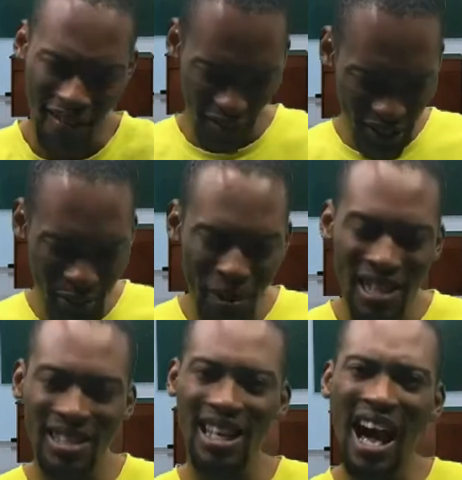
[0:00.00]
This
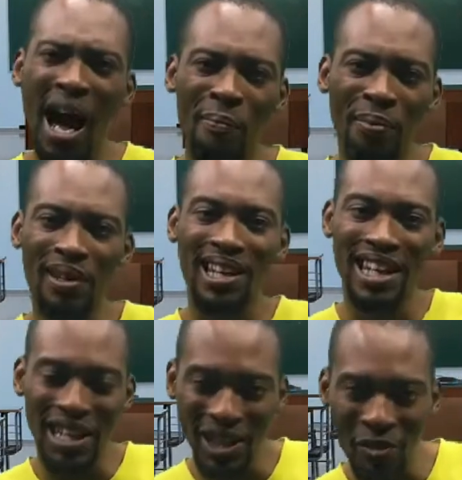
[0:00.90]
makes the app
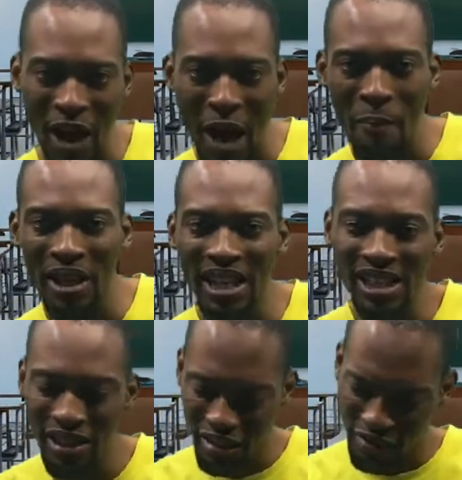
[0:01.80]
a requirement
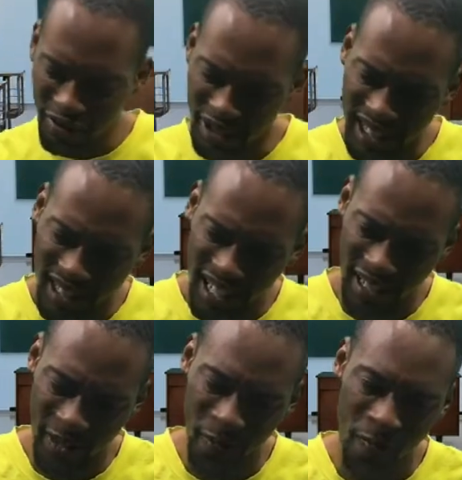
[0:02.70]
for this class.